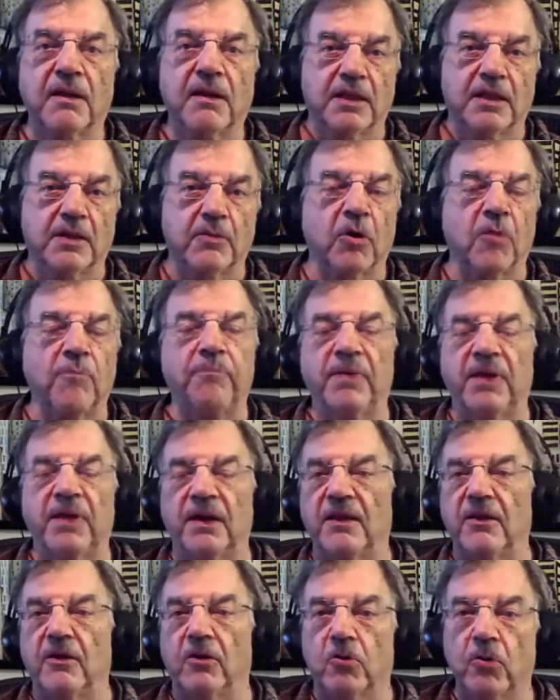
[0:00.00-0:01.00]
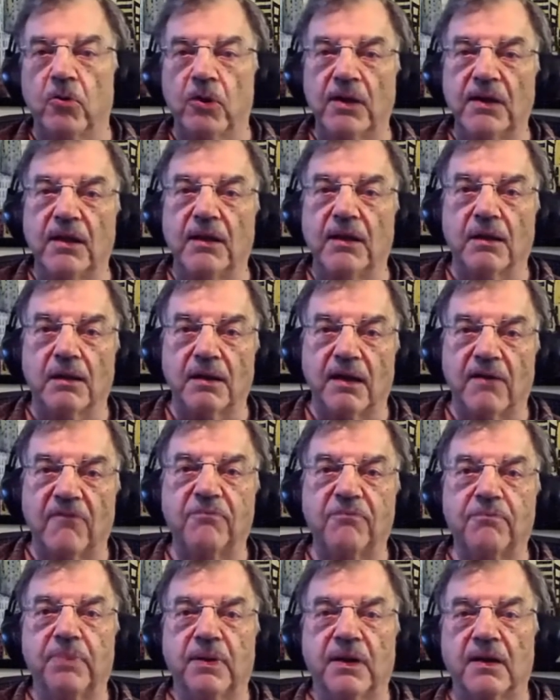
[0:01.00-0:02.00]
There won't be any Ukrainians left,
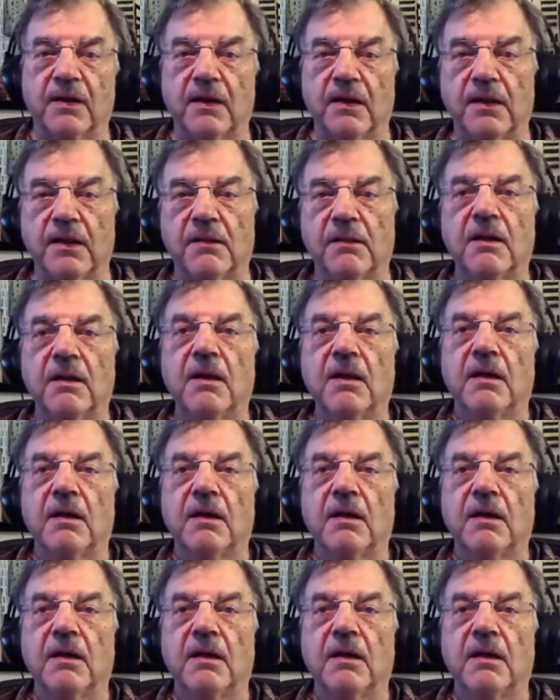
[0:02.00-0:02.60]
but at least